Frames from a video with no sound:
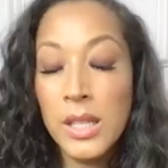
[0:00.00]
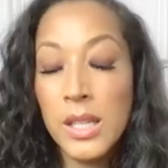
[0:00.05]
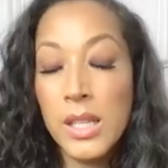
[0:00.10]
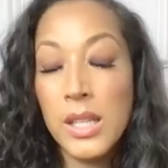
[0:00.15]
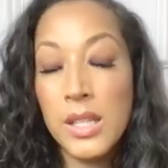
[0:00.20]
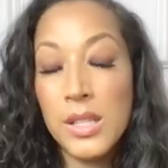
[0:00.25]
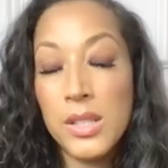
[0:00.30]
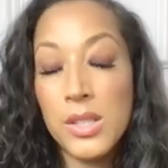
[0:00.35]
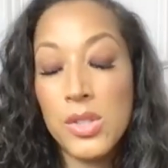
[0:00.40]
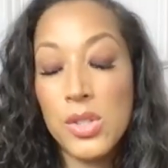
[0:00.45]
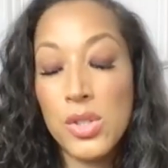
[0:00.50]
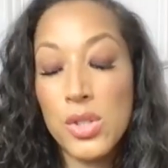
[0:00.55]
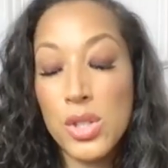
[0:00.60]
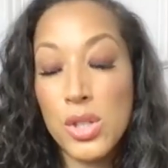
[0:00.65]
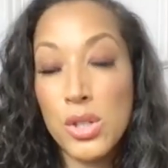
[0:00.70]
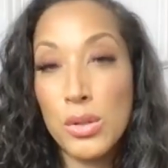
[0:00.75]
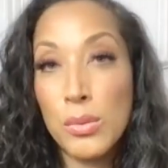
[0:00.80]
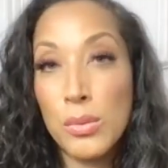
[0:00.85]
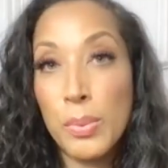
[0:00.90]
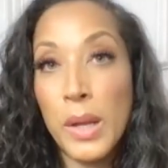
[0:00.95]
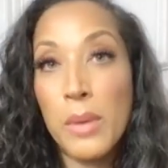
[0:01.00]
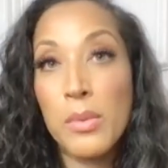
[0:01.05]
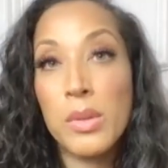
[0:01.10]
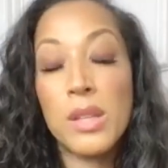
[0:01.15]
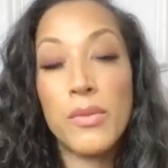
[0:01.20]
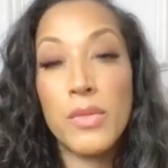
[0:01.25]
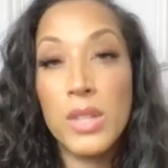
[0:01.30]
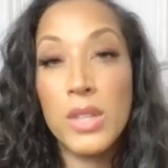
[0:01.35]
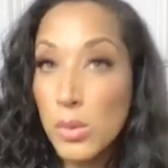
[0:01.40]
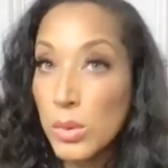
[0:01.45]
is to play with the
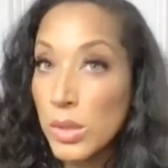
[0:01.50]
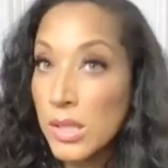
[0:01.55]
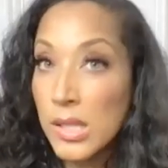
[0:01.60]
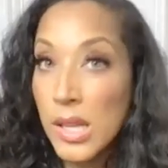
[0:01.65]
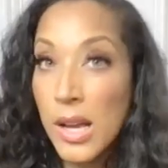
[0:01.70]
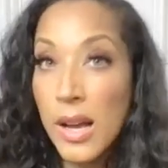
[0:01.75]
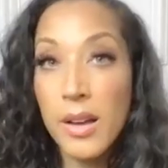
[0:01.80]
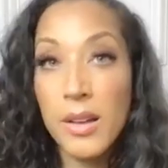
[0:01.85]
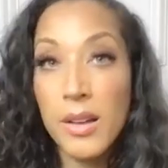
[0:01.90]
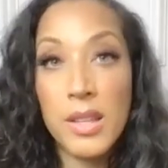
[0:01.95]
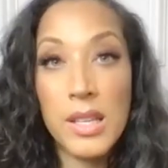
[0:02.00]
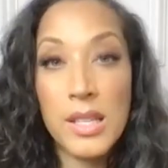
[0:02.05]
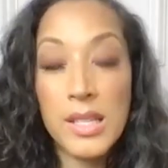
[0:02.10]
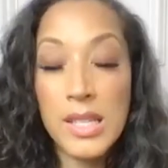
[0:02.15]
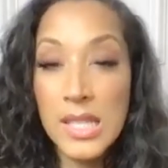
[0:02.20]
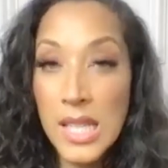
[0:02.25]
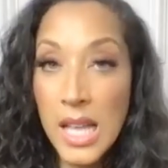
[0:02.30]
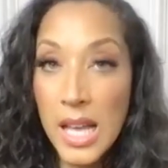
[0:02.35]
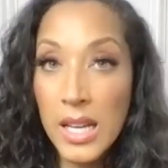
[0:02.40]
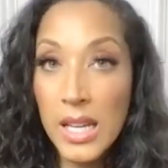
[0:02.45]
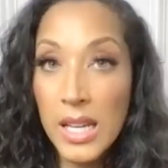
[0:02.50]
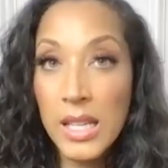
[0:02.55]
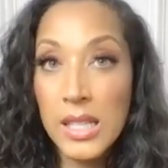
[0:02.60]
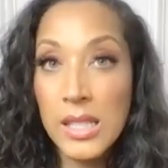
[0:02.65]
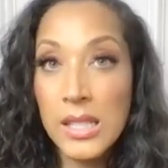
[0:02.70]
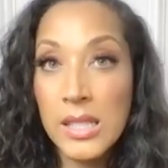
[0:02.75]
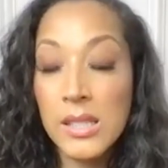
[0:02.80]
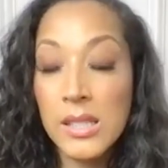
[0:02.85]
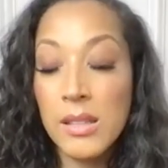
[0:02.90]
visual style, the aesthetics,